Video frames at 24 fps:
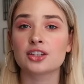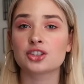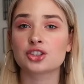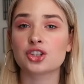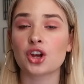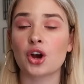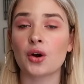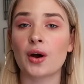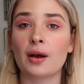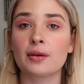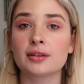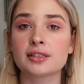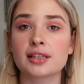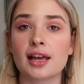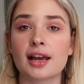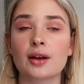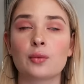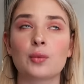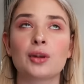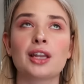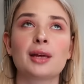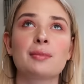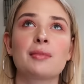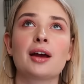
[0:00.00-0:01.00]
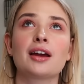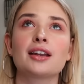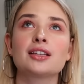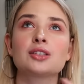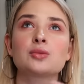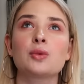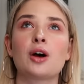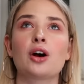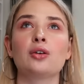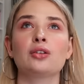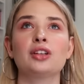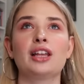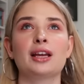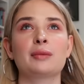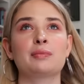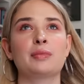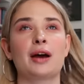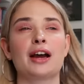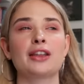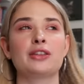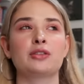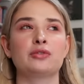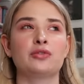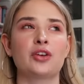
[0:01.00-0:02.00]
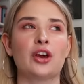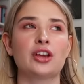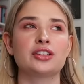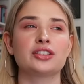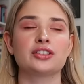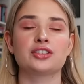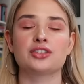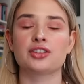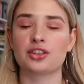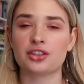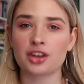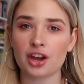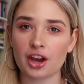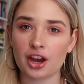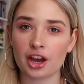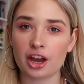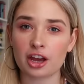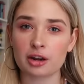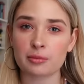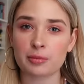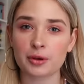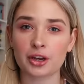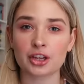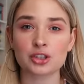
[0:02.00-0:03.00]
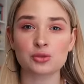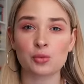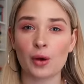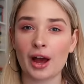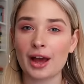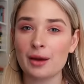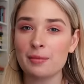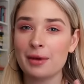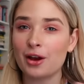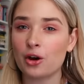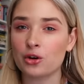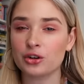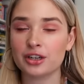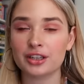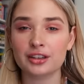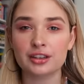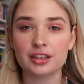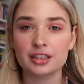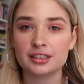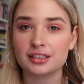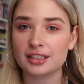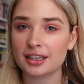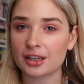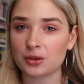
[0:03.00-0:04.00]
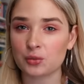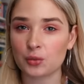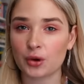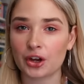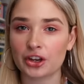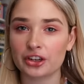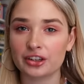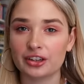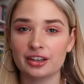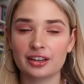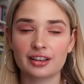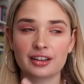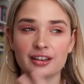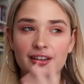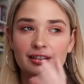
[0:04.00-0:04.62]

So I was like, well, I might as well like buy the first and the third. Because why am I owning the second one?